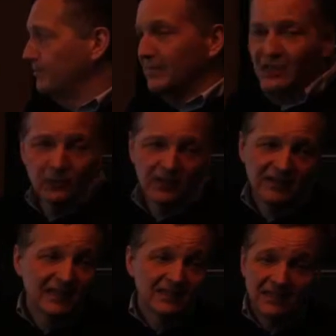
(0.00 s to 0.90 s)
be aware
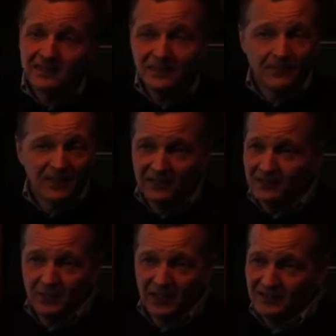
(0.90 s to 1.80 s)
that it is a
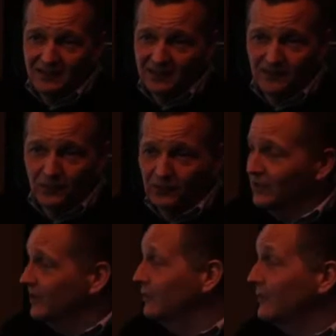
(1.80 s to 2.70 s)
competitive process,
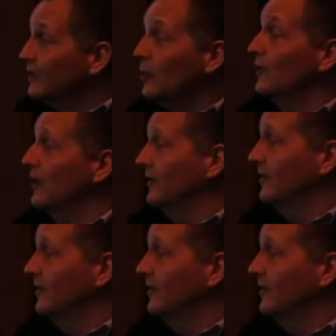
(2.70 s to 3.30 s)
unfortunately, because we don't have